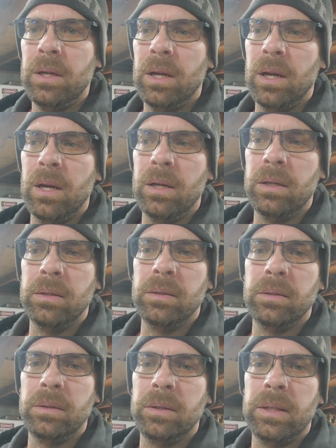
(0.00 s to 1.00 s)

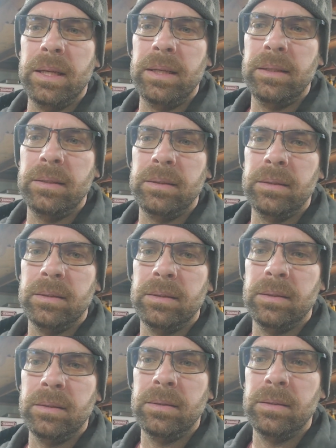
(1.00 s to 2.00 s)
They're
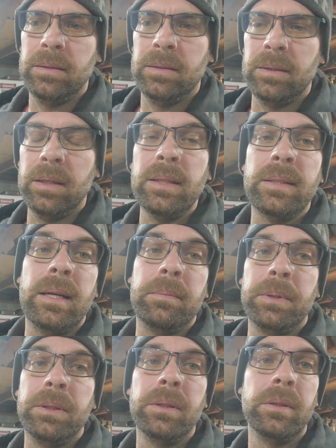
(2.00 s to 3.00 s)
less
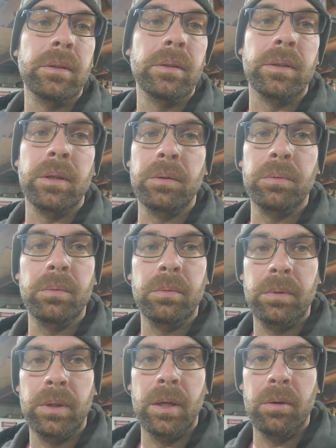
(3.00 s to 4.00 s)
amperage, so,
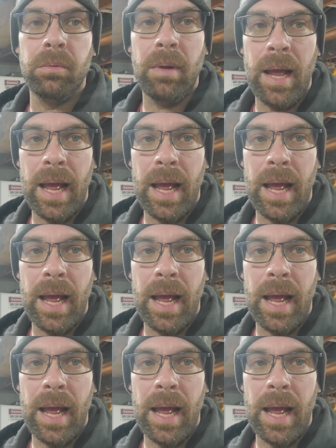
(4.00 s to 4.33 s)
you know,